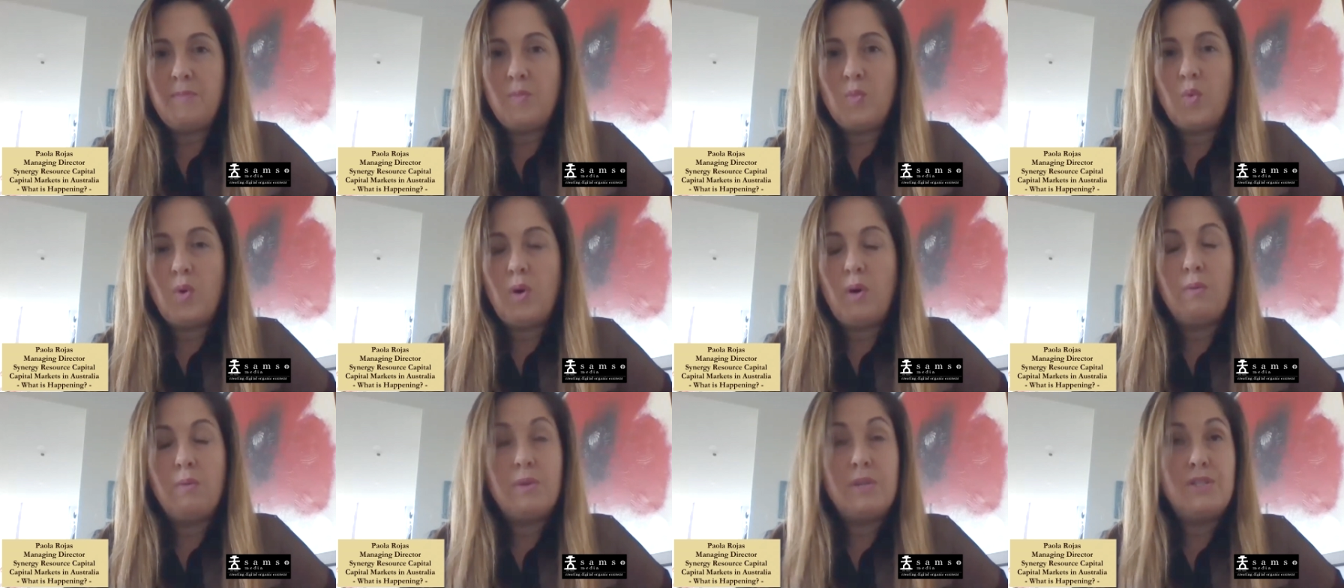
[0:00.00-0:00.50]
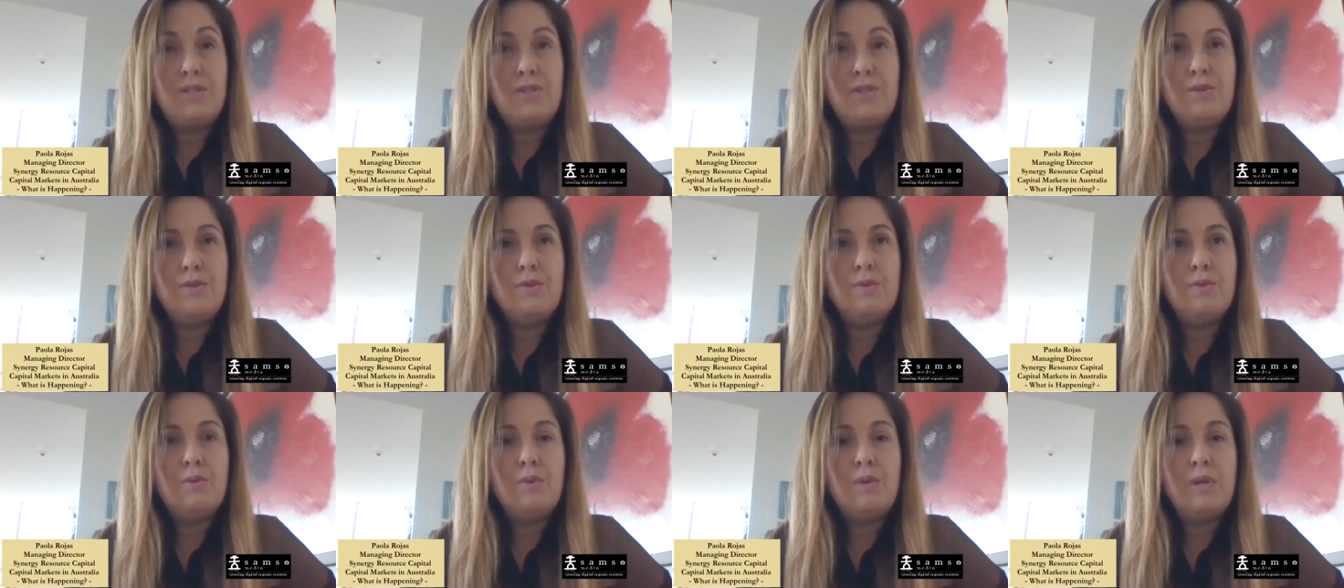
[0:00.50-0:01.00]
what we
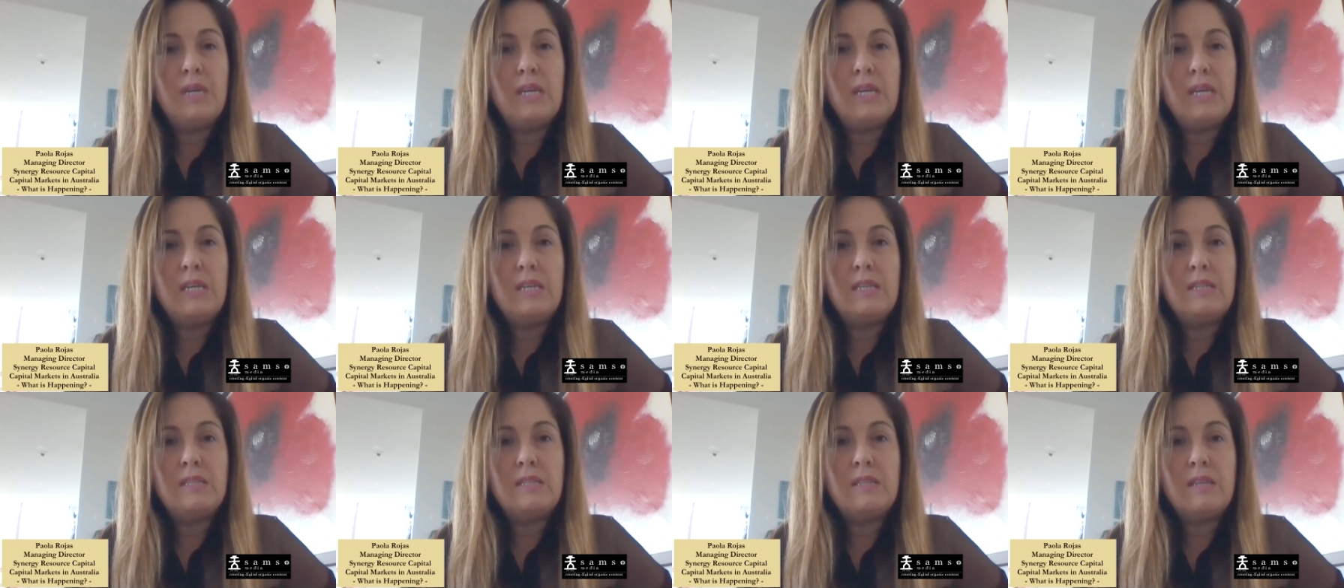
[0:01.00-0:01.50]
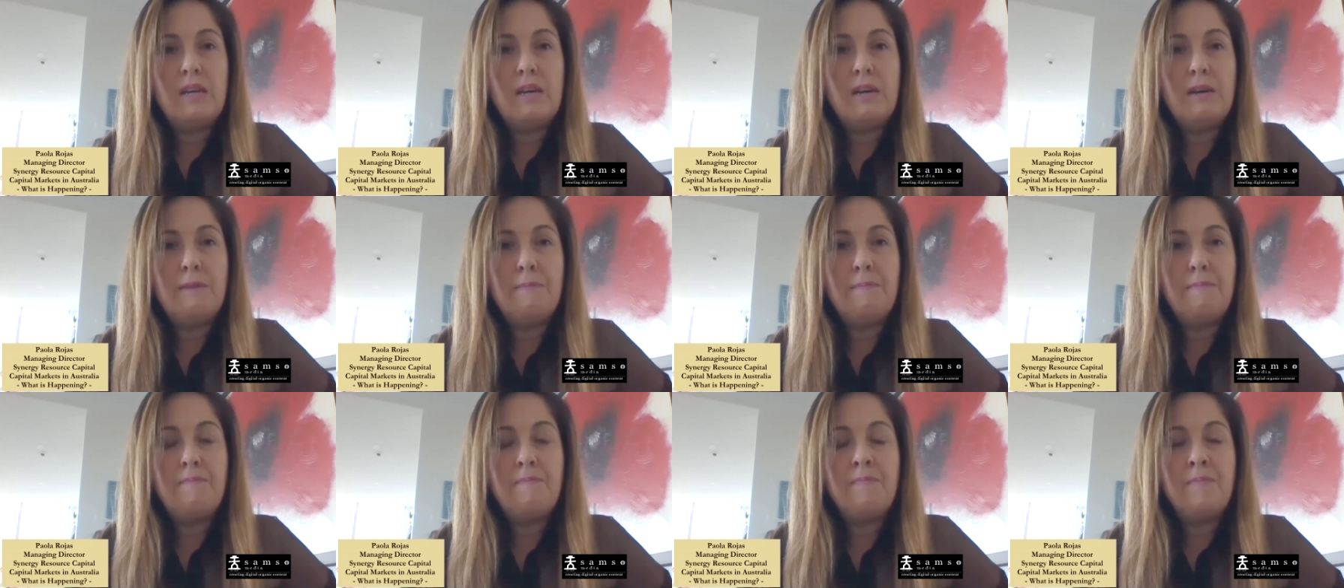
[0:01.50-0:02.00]
do is
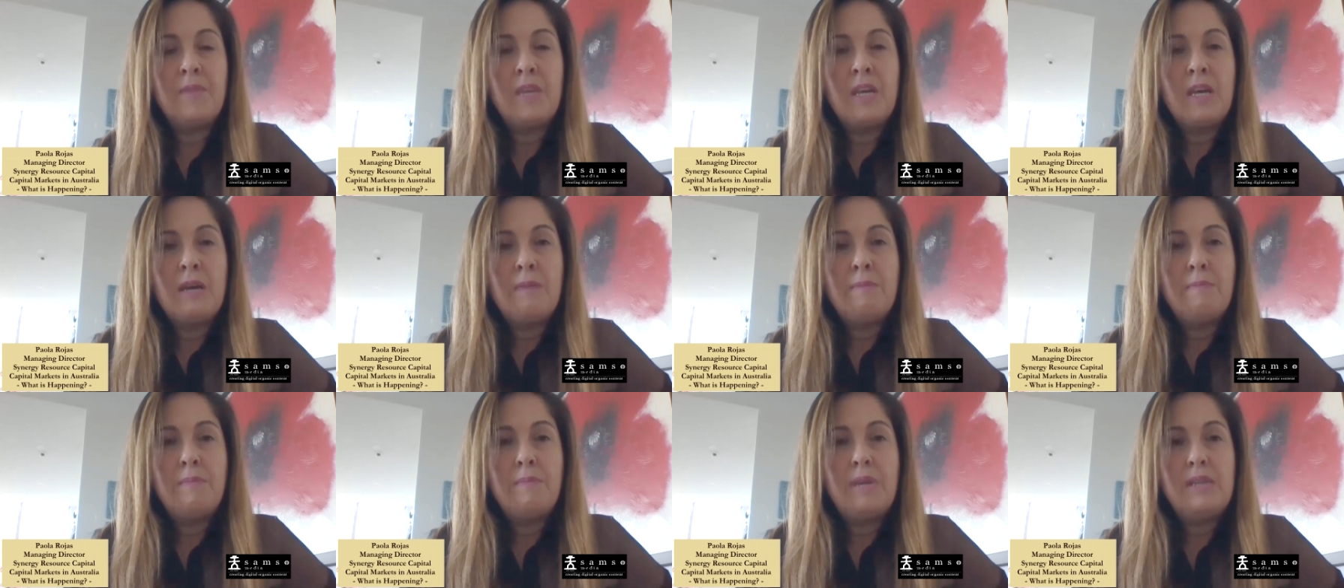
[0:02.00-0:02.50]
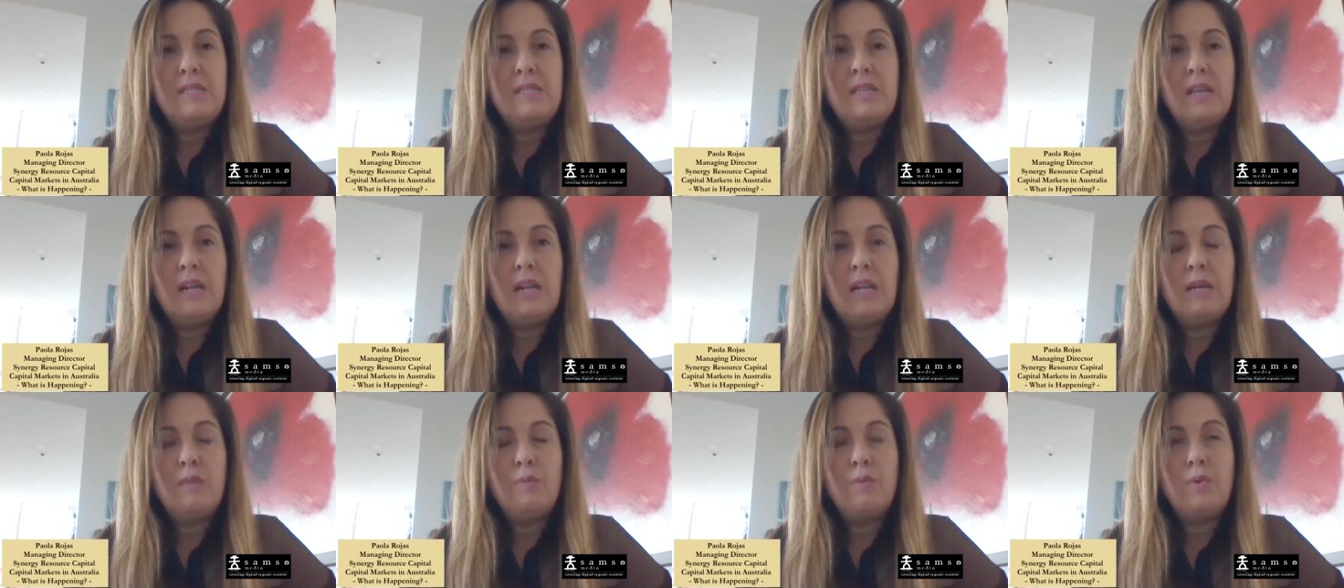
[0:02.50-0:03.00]

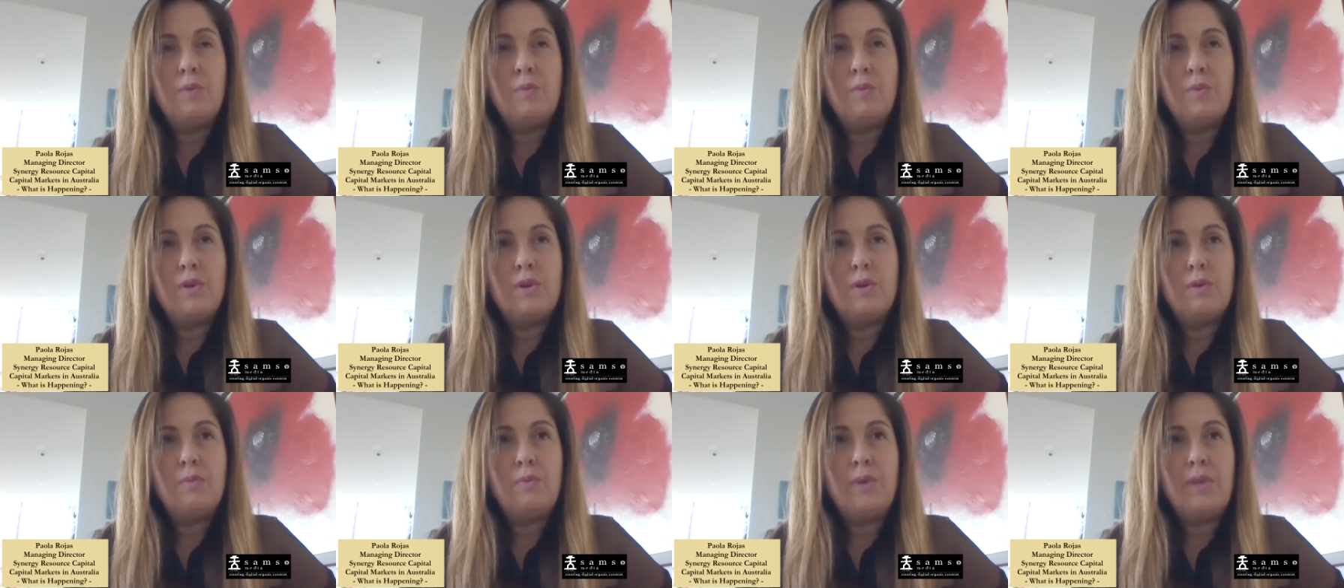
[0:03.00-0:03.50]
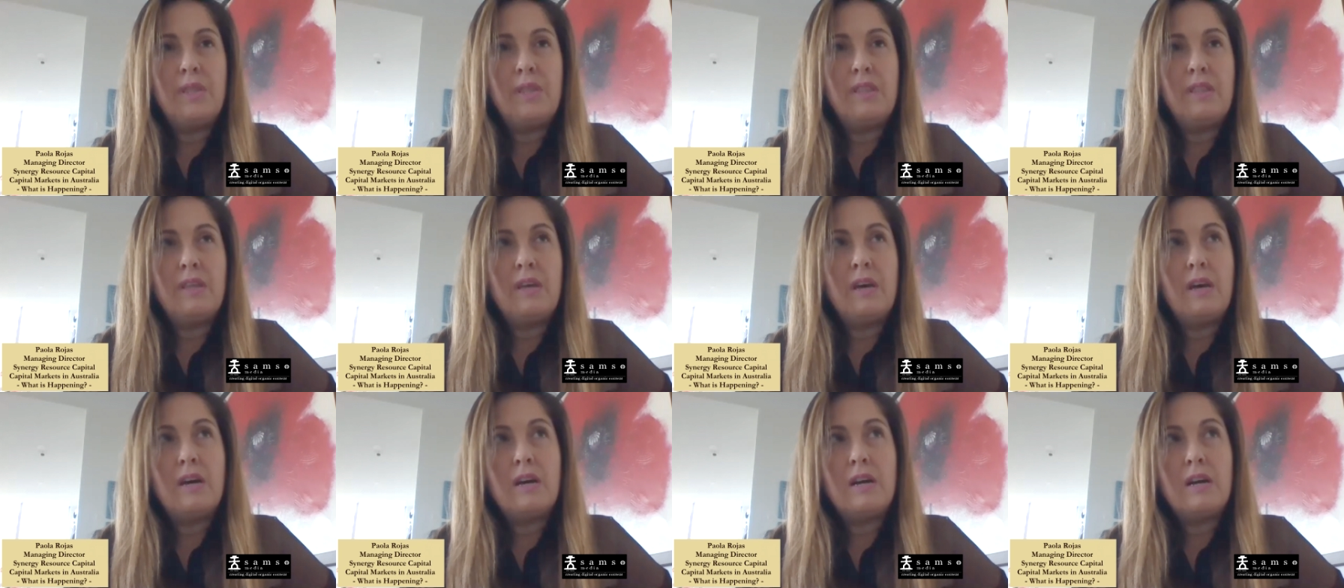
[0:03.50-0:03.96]
basically we work with